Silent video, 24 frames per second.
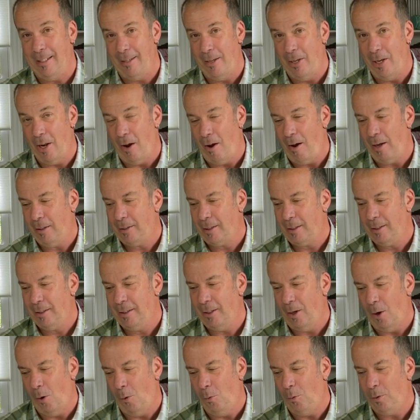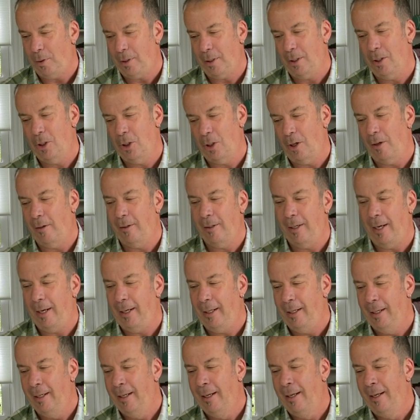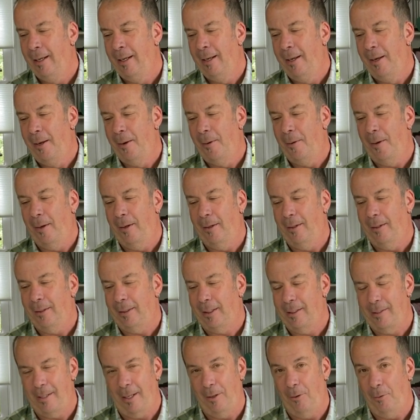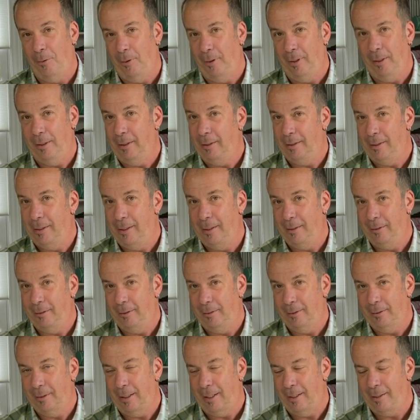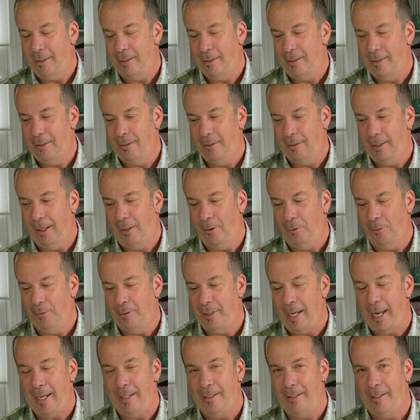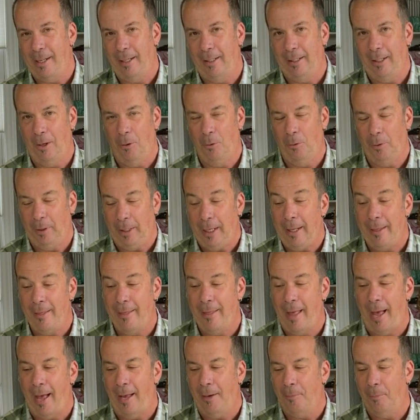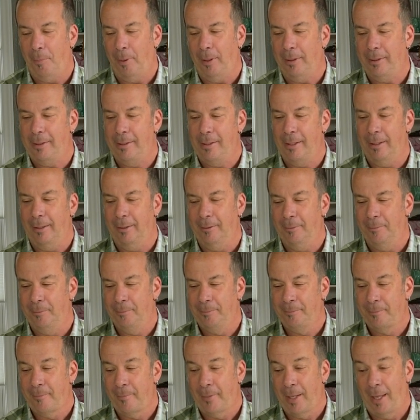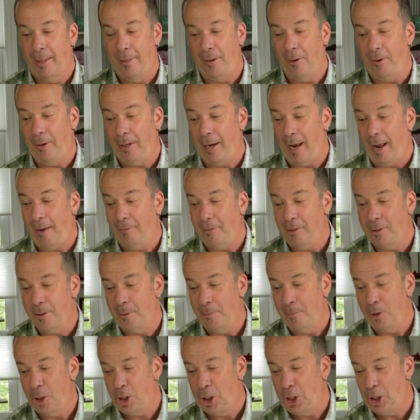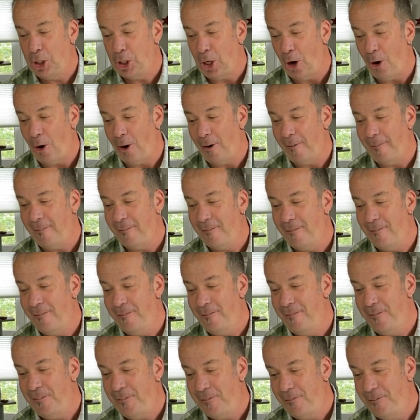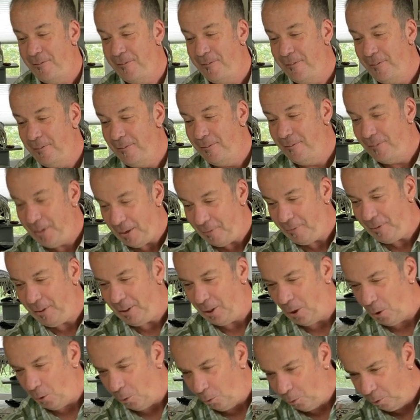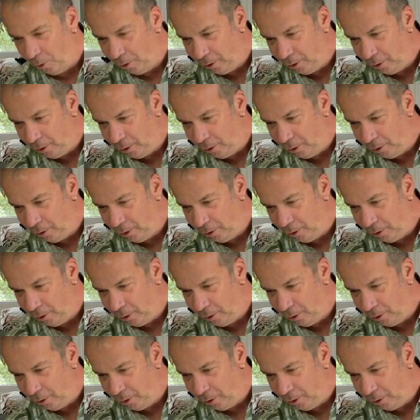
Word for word: not oaked Chardonnay because uh, I don't I don't taste any oak in that. But uh, there you have it, some Vivio.